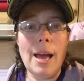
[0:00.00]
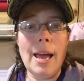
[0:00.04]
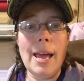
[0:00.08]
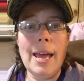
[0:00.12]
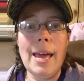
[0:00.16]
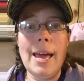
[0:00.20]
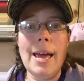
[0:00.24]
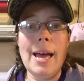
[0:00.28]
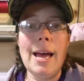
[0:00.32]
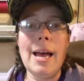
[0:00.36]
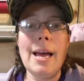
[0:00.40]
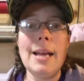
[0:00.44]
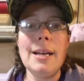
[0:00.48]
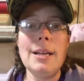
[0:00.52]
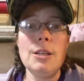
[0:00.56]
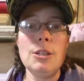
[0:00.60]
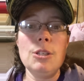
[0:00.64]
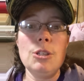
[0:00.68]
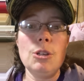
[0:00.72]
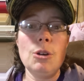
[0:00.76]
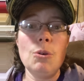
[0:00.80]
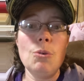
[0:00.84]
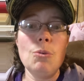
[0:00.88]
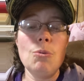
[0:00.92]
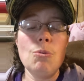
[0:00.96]
I had a
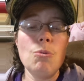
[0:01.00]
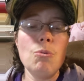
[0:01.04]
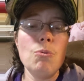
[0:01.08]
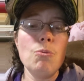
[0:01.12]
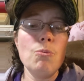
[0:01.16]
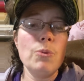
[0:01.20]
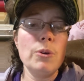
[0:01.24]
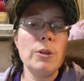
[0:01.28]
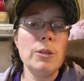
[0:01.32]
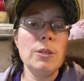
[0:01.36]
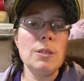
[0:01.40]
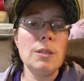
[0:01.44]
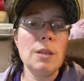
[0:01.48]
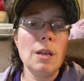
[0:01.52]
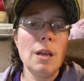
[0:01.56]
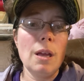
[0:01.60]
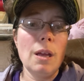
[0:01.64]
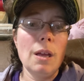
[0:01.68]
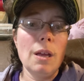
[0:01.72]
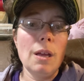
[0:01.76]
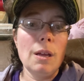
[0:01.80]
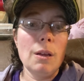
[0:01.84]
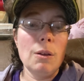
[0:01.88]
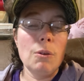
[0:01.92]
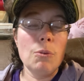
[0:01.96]
doe who was
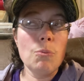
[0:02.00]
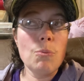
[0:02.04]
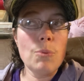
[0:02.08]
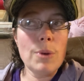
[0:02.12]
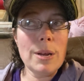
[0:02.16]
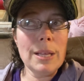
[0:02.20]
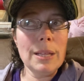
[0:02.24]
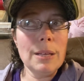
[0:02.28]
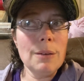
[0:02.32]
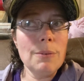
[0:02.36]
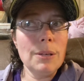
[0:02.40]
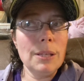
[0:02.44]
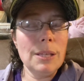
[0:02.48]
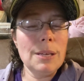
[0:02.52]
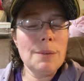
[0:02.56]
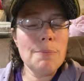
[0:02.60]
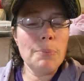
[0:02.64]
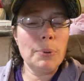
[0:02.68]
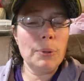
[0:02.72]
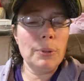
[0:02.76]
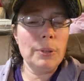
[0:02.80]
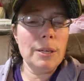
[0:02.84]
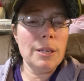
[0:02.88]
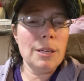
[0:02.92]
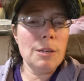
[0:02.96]
really, really
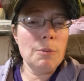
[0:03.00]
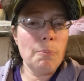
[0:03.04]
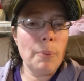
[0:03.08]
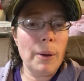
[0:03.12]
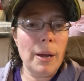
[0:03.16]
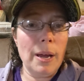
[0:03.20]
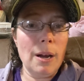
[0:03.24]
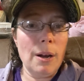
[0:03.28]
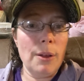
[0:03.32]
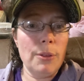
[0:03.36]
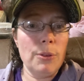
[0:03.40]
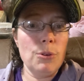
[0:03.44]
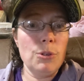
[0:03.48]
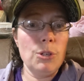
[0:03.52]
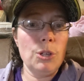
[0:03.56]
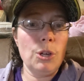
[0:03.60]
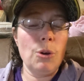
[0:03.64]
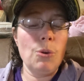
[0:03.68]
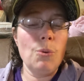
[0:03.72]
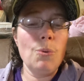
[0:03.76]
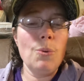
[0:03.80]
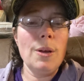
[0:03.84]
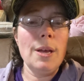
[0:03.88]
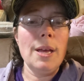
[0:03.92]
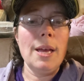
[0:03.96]
bullied by another
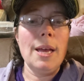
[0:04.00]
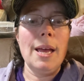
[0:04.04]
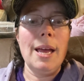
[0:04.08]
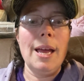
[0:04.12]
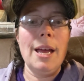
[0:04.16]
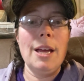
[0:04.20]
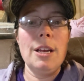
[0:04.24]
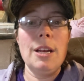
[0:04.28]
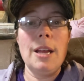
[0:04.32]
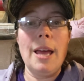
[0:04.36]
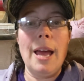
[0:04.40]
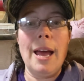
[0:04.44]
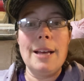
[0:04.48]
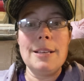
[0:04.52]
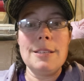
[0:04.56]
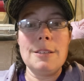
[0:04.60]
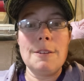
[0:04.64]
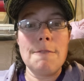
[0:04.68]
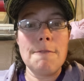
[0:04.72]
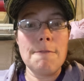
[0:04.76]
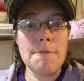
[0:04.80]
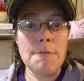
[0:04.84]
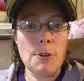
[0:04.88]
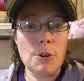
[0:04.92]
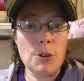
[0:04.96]
doe, and as a
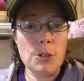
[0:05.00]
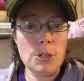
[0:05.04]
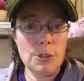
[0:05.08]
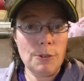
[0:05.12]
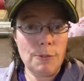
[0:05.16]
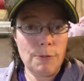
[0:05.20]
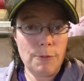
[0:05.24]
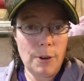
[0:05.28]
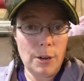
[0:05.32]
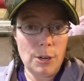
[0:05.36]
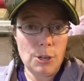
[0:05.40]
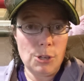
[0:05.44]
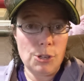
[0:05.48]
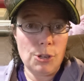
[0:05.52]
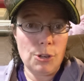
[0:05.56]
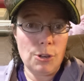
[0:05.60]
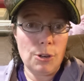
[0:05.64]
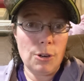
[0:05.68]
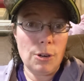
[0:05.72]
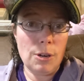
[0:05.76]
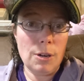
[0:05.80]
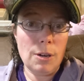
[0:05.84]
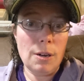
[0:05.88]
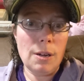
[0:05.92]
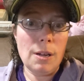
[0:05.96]
first
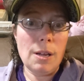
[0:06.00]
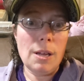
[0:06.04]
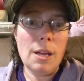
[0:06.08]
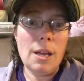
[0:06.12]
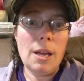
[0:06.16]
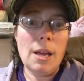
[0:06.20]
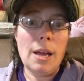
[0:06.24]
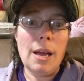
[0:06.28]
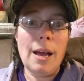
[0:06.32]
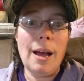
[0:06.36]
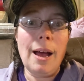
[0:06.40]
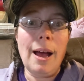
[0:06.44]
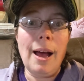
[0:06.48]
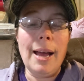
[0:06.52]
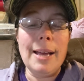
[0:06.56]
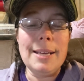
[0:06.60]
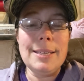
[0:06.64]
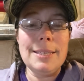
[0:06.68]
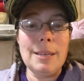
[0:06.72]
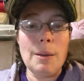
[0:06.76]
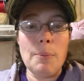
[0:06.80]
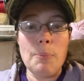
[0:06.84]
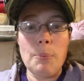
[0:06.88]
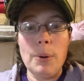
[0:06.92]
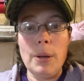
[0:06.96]
freshener, I
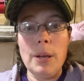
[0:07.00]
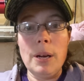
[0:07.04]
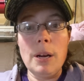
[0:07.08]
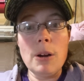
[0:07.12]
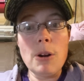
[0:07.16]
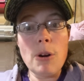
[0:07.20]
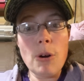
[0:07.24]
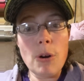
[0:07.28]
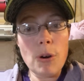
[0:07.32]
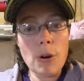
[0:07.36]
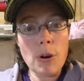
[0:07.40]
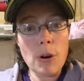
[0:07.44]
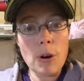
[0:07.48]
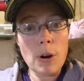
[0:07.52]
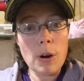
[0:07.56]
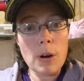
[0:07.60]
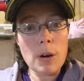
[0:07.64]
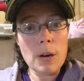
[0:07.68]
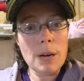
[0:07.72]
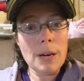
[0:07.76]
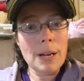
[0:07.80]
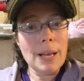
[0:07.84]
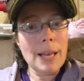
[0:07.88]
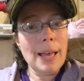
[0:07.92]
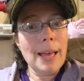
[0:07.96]
separated
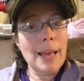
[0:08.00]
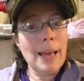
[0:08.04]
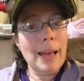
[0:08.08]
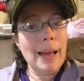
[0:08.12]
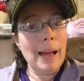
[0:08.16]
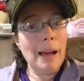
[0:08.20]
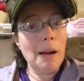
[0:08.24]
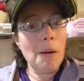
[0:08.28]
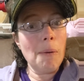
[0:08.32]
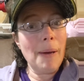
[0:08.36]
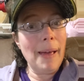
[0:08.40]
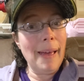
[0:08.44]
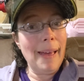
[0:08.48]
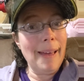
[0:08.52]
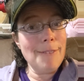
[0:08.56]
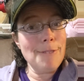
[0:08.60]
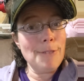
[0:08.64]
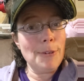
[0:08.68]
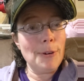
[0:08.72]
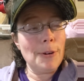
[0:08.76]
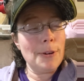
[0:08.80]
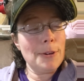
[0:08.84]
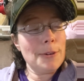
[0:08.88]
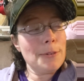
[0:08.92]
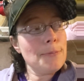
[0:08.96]
her.
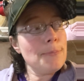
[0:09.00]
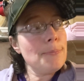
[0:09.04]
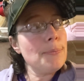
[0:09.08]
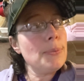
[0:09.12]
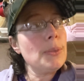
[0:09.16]
However,